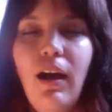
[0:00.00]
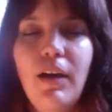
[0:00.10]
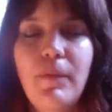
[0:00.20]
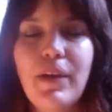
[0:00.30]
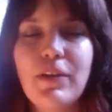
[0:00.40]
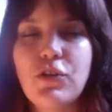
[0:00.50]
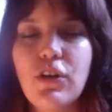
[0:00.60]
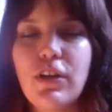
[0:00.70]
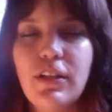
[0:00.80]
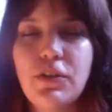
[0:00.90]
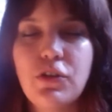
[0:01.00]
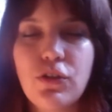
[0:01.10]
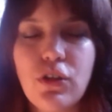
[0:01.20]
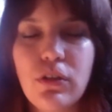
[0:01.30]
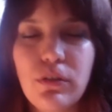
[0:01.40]
Make sure that your
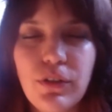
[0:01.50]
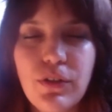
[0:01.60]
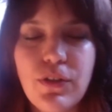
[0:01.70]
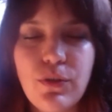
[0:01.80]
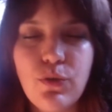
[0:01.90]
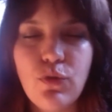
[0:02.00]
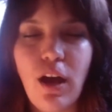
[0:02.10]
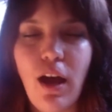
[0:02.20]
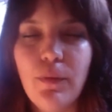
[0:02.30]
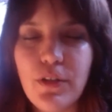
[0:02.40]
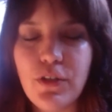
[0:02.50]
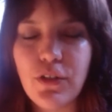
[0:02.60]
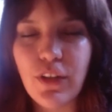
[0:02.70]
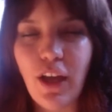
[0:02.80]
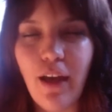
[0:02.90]
shoulders are dropped, that
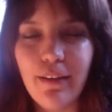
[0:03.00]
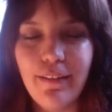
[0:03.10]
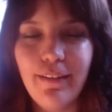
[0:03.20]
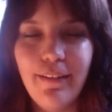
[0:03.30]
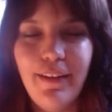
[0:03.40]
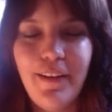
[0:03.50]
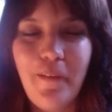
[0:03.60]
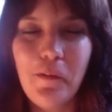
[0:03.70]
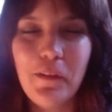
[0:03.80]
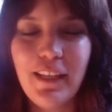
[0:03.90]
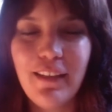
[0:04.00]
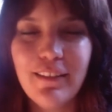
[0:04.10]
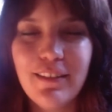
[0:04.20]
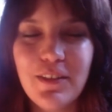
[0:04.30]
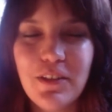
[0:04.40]
you're not holding
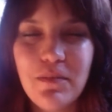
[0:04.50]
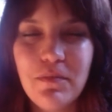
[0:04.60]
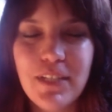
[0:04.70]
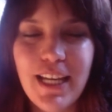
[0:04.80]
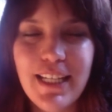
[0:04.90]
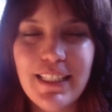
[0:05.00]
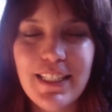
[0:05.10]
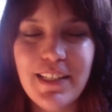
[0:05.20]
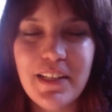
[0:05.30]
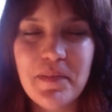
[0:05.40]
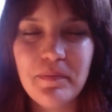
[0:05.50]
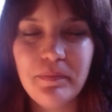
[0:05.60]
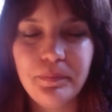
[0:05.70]
too tightly to them.